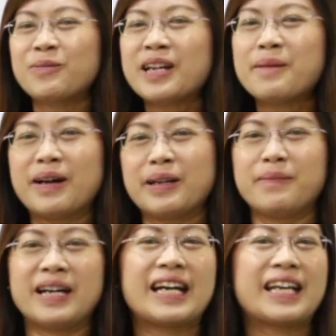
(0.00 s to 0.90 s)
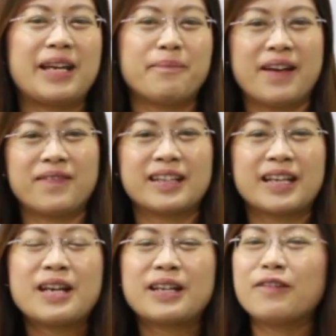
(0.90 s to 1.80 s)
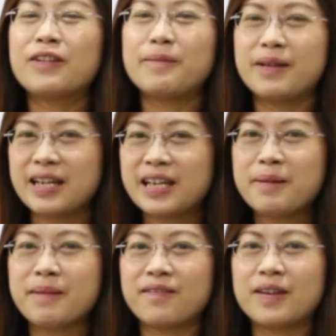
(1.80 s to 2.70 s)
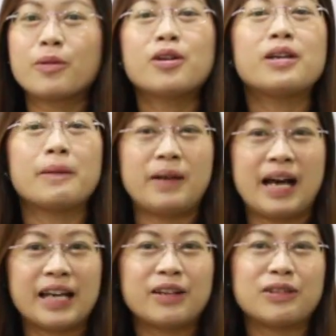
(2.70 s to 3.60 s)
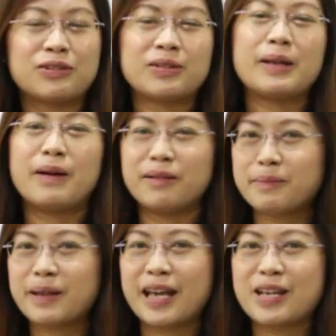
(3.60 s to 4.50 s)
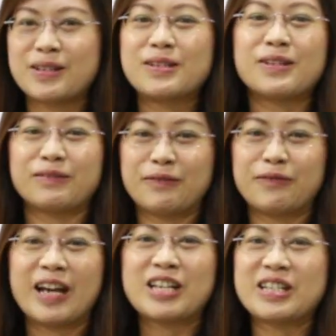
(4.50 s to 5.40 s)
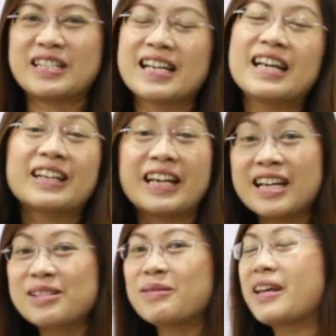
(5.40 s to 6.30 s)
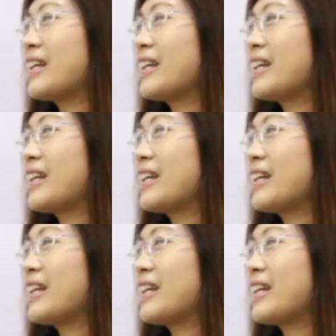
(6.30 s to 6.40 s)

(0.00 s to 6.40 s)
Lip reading: what about the Burger King method? Now for the Burger King method, we're going to apply it onto the multiplications of the fractions. Okay, let's look